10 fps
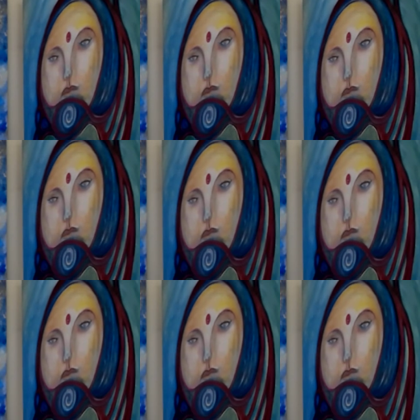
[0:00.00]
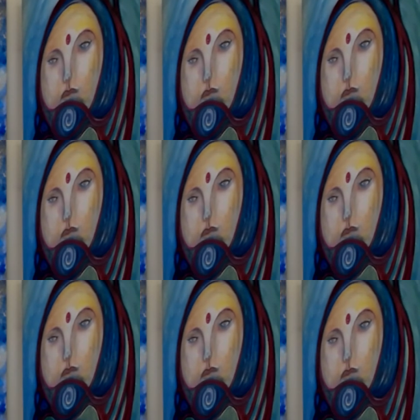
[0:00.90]

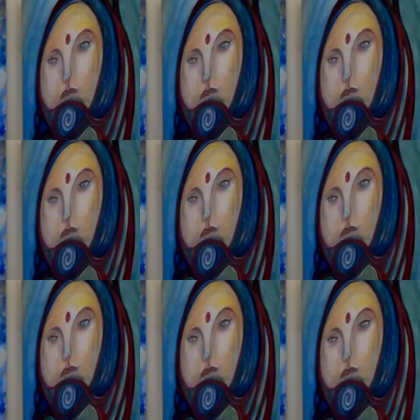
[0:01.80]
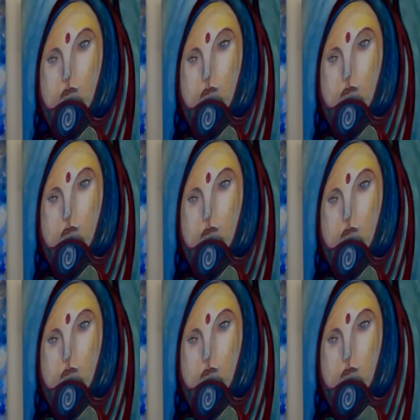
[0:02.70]

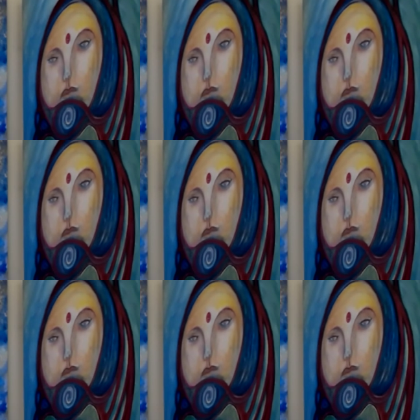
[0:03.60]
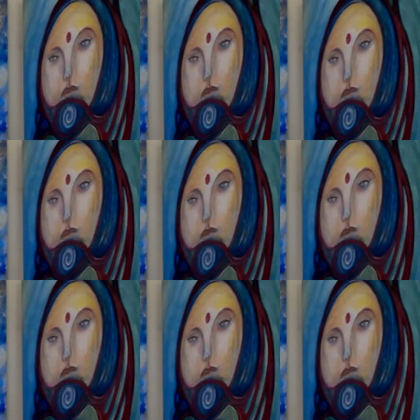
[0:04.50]

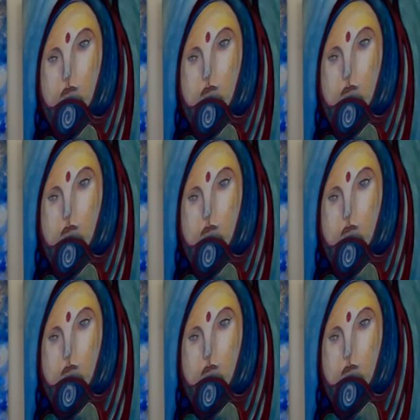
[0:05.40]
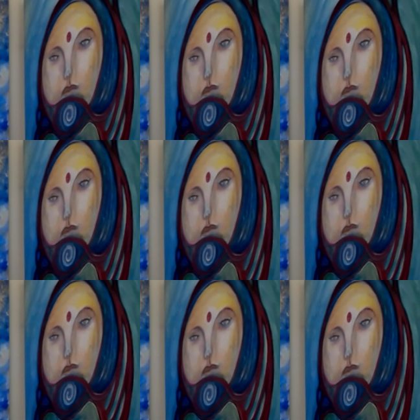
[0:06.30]

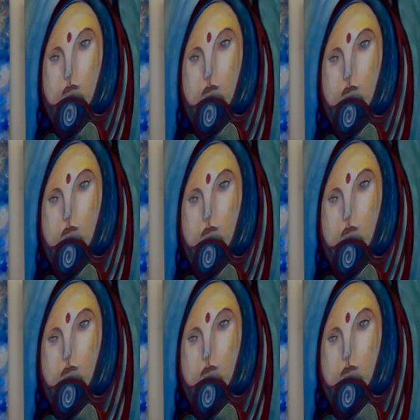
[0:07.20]
[no speech]